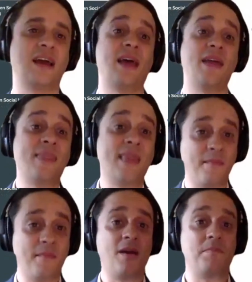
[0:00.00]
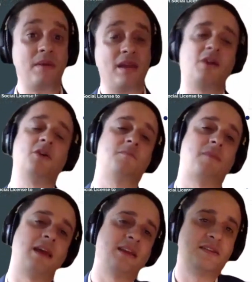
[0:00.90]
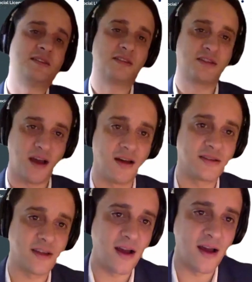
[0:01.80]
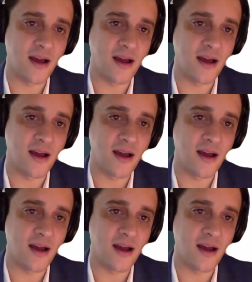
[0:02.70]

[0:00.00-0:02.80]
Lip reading: And that might be a good place to start.